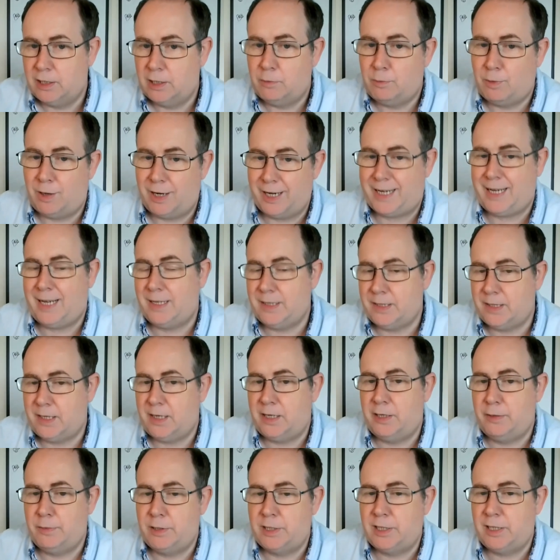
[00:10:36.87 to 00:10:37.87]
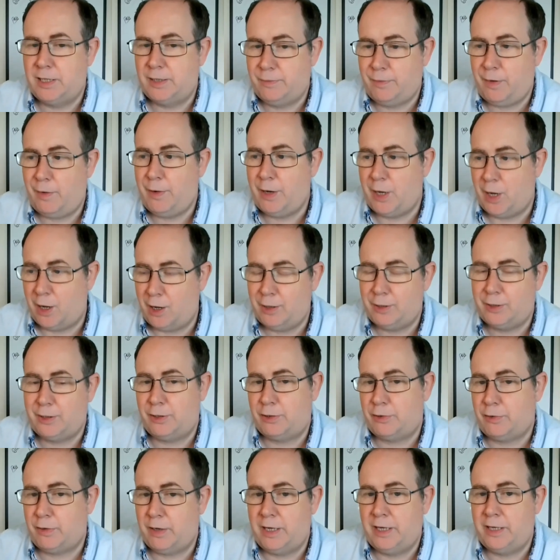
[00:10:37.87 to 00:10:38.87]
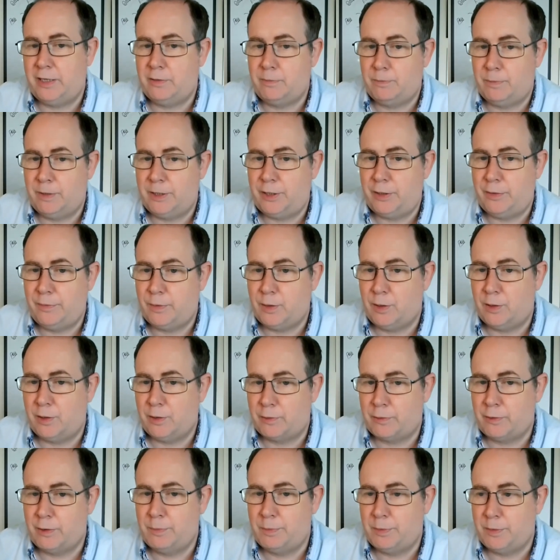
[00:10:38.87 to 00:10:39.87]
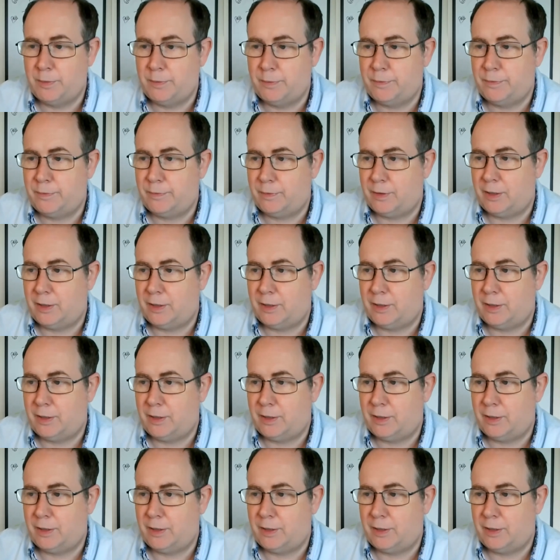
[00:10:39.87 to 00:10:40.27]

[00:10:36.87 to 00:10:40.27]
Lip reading: What I can tell you is it's very hard to trade when you've got a group of,